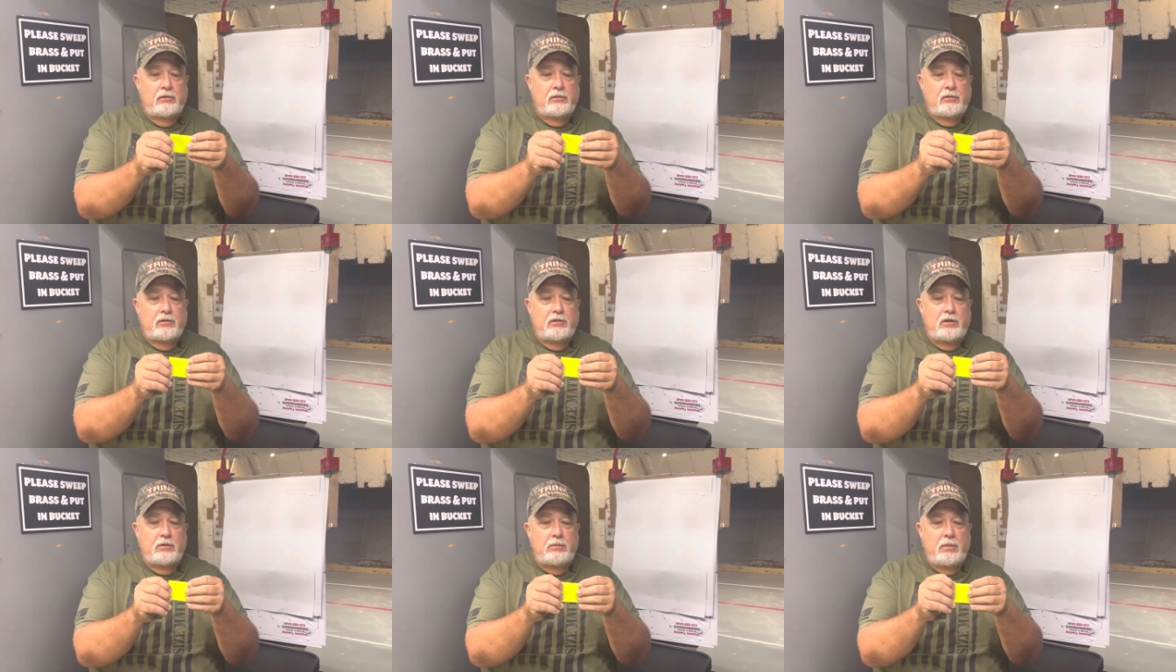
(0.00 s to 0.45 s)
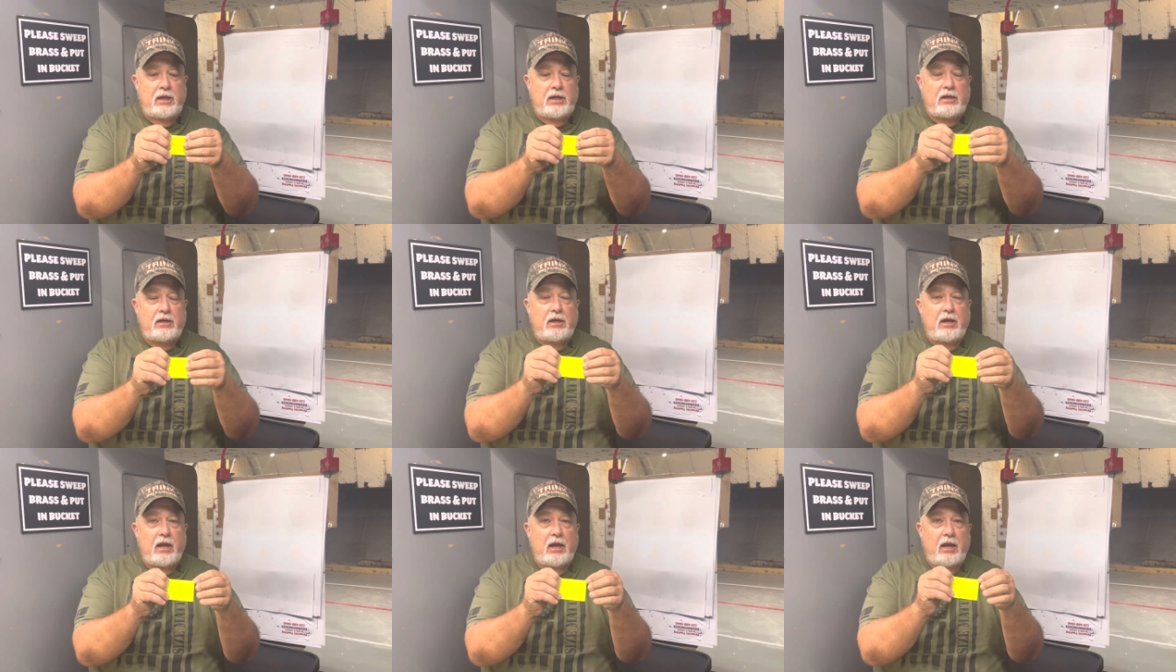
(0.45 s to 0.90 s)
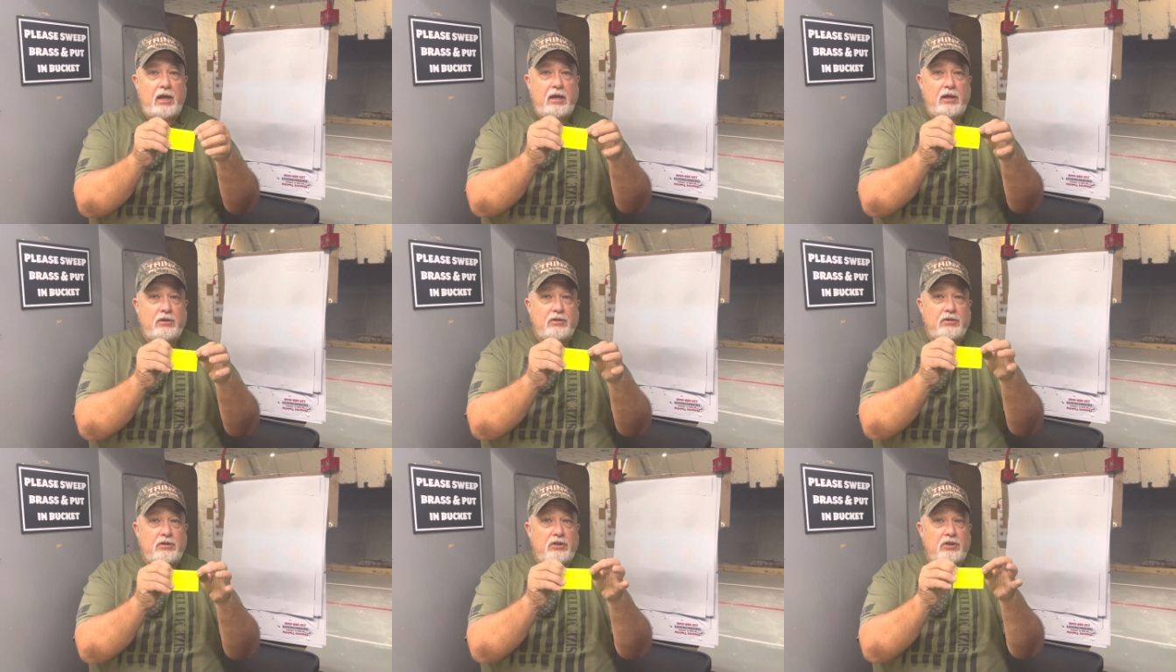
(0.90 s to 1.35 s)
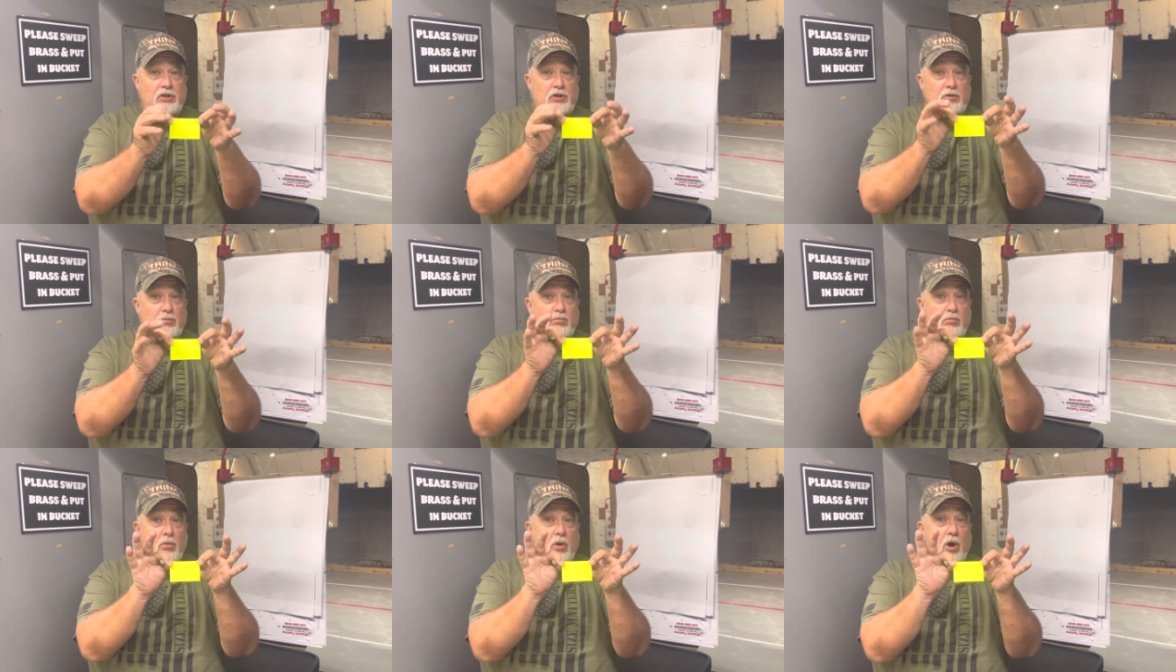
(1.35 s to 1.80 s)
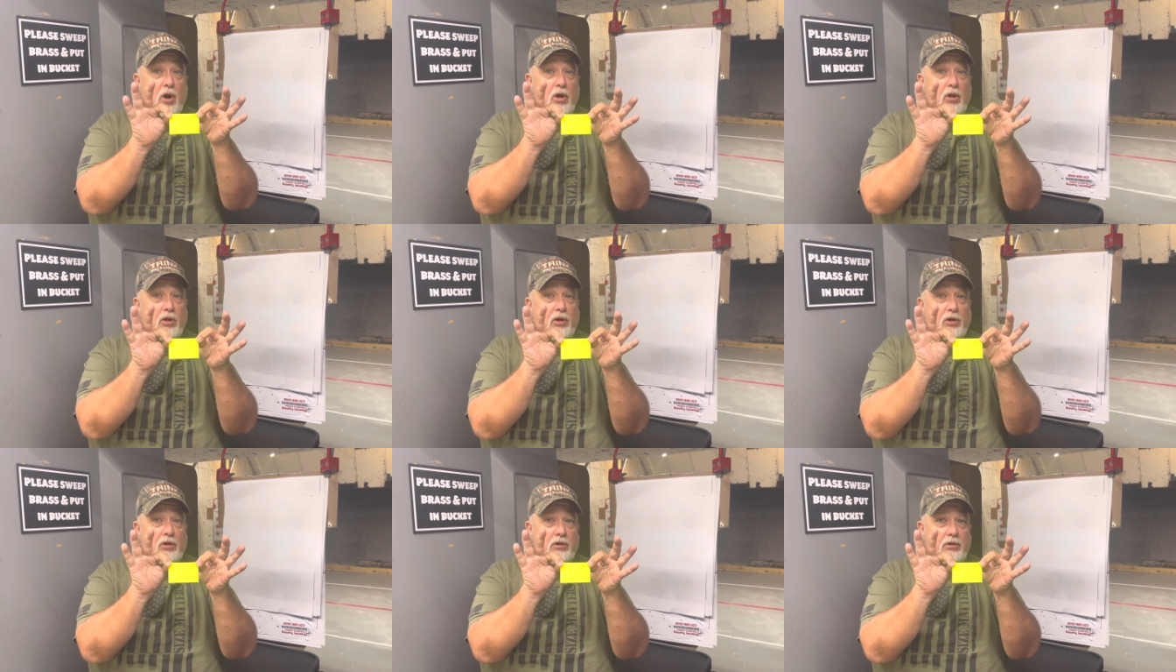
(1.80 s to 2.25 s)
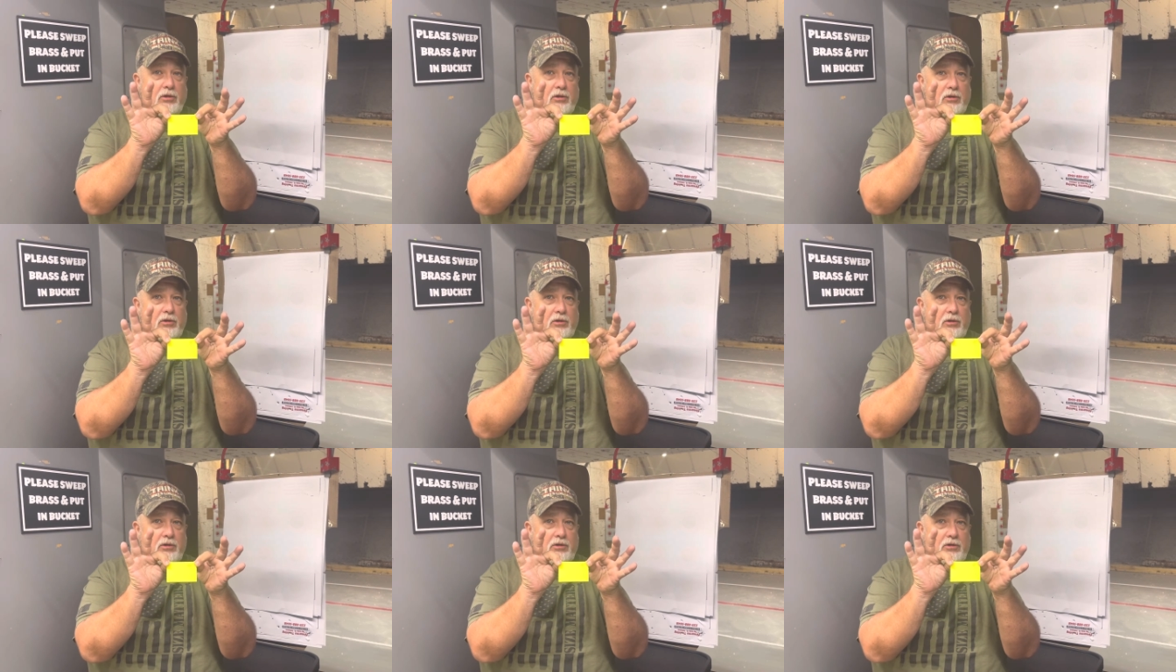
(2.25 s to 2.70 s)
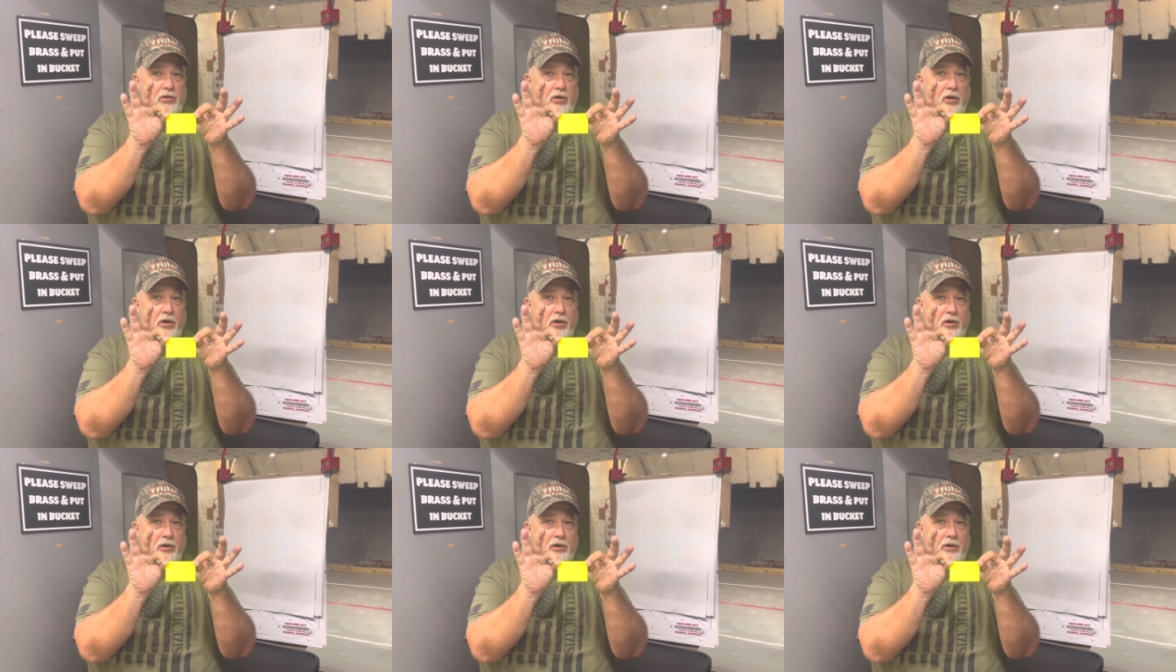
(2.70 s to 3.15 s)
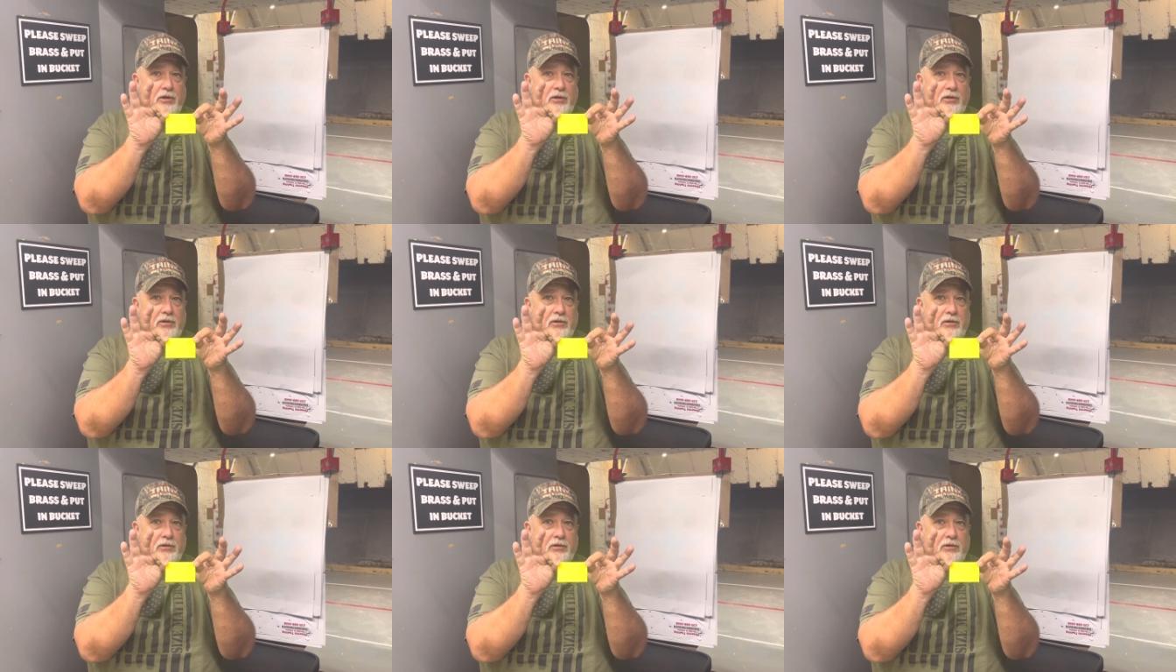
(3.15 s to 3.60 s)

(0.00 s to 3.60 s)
to make a smaller target.